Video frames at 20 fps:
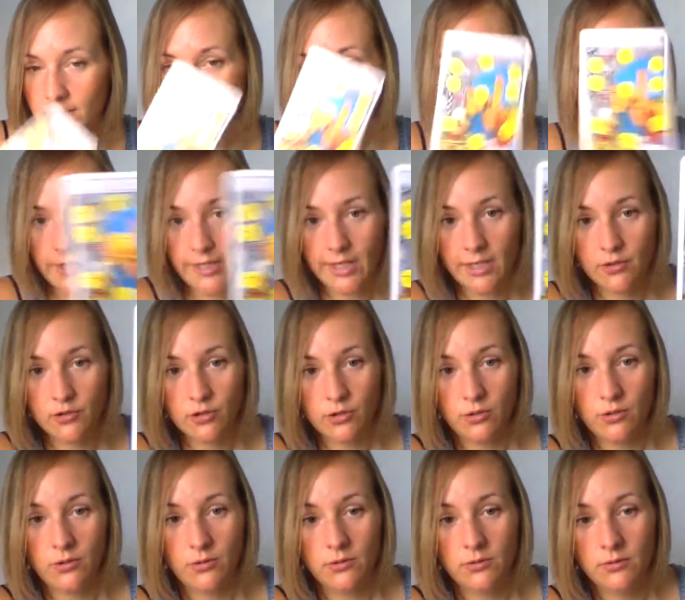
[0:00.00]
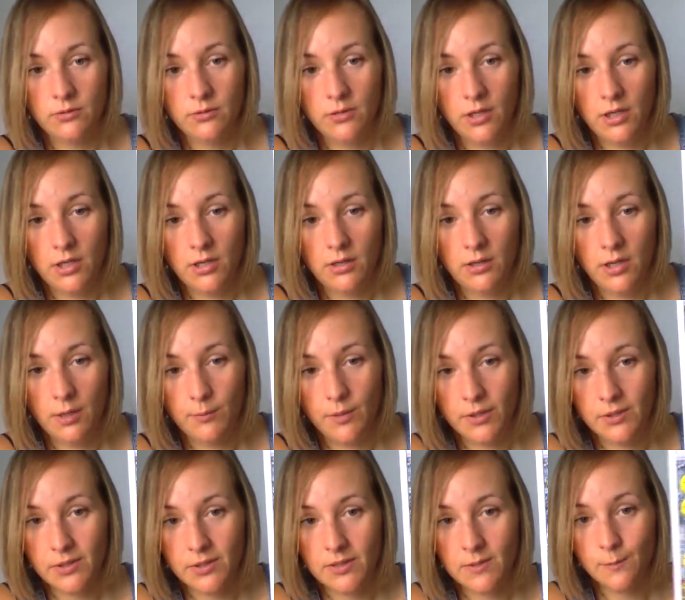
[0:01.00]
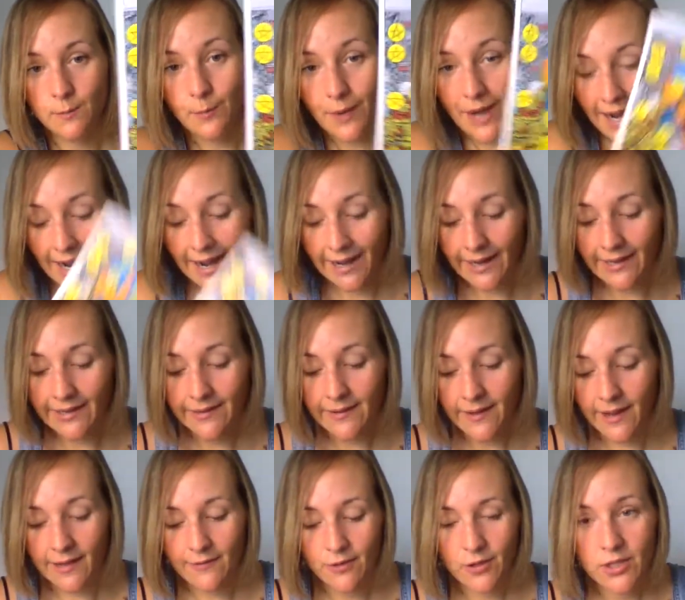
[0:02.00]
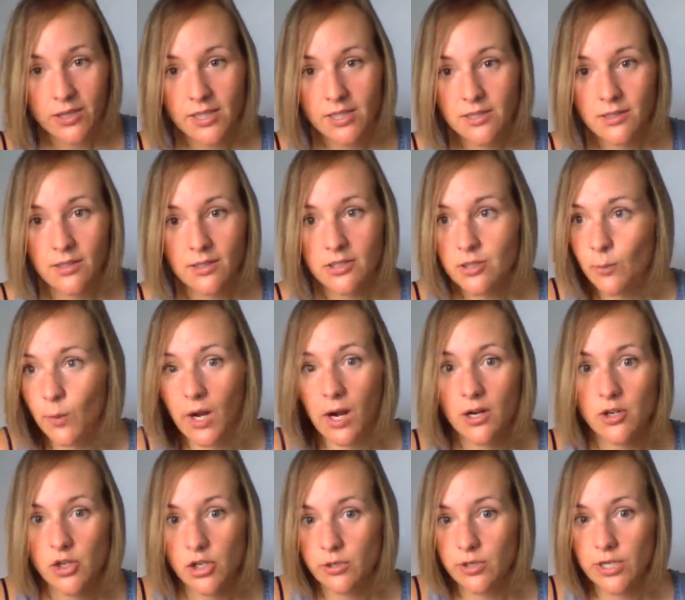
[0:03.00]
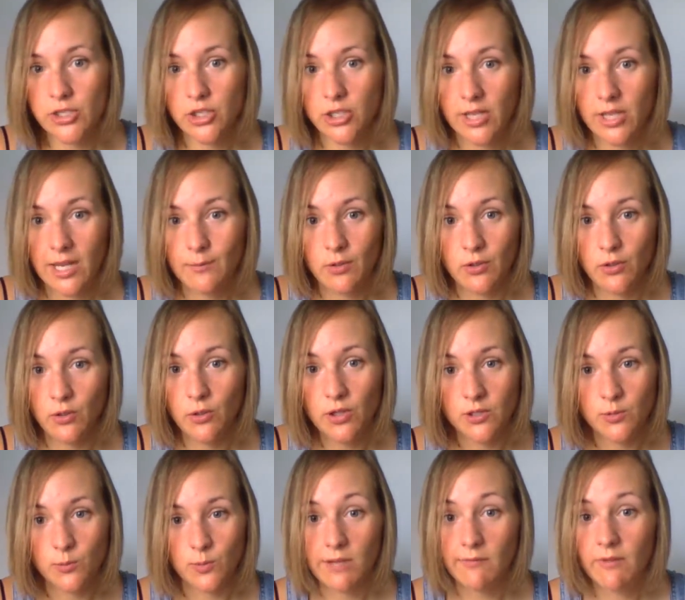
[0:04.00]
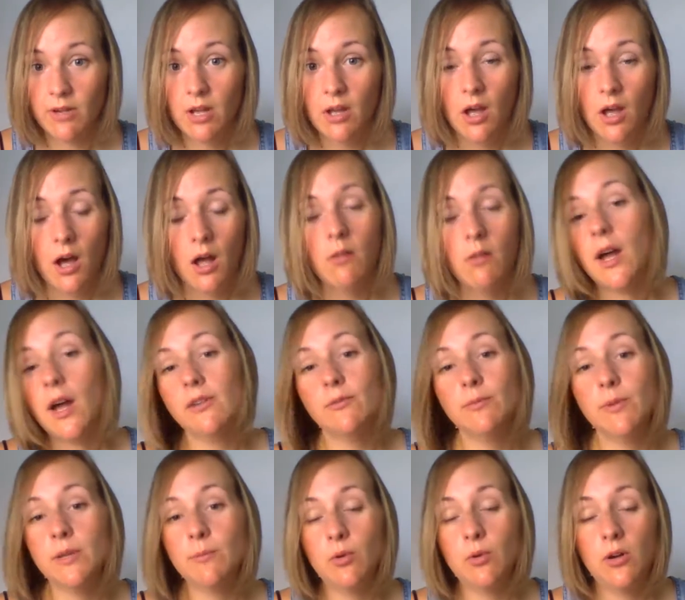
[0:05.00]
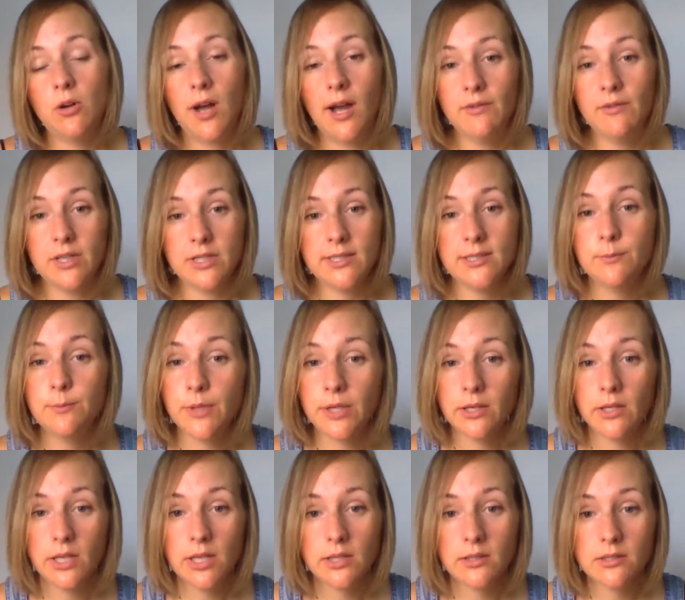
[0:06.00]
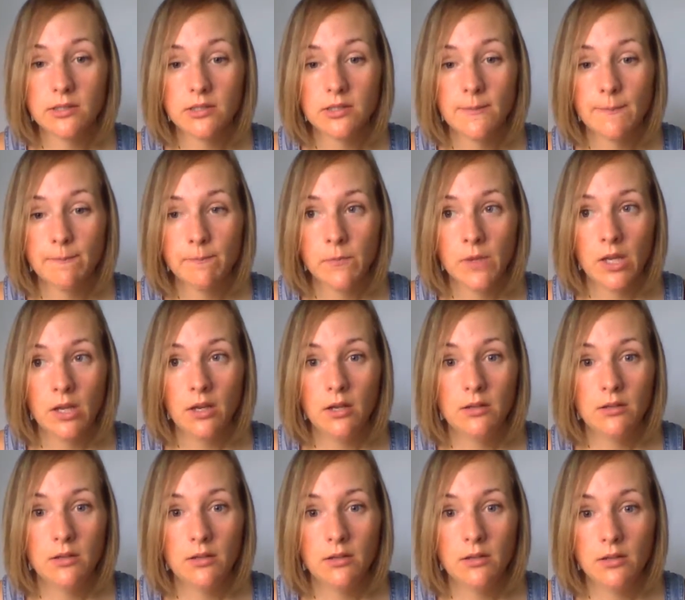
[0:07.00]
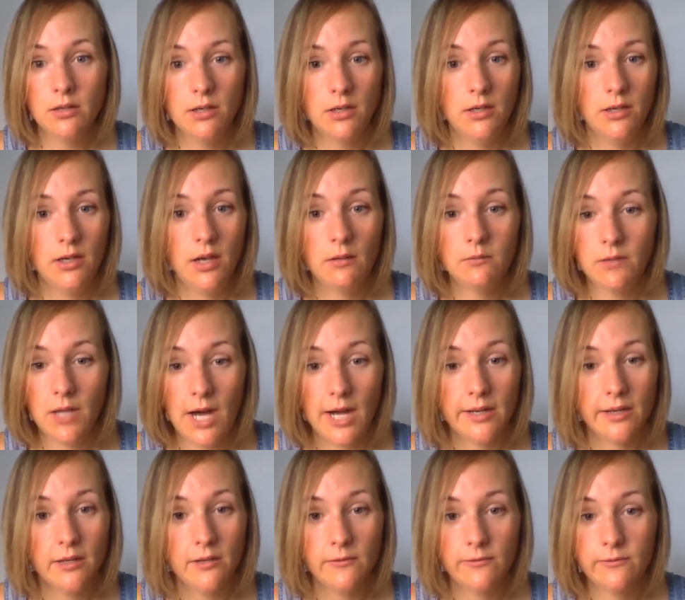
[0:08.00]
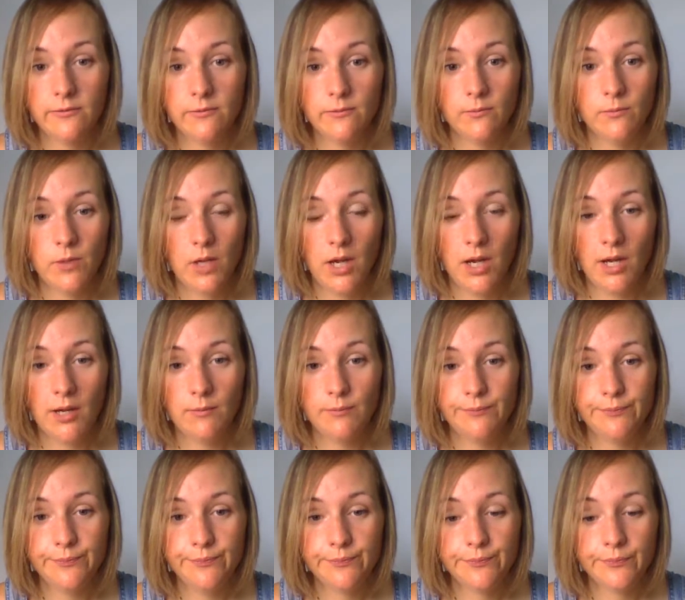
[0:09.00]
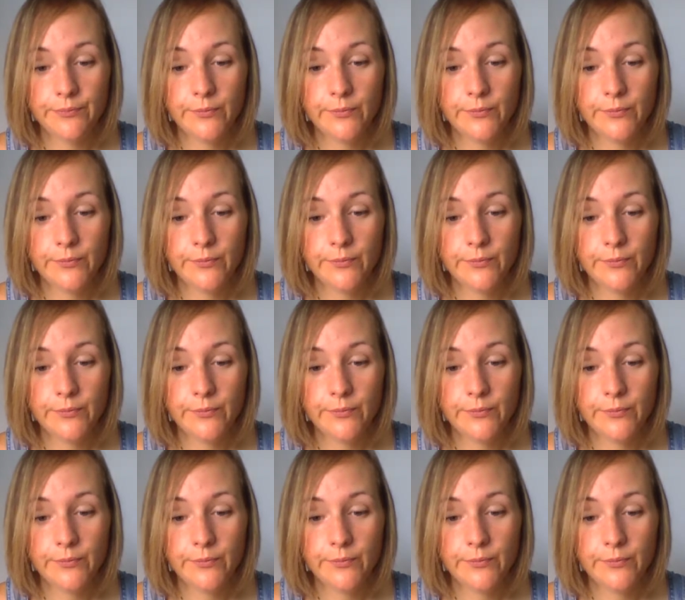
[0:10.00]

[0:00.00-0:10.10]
financial abundance by, I feel like that's just what our generation came to do, because we have a lot of people have experienced a lot of um,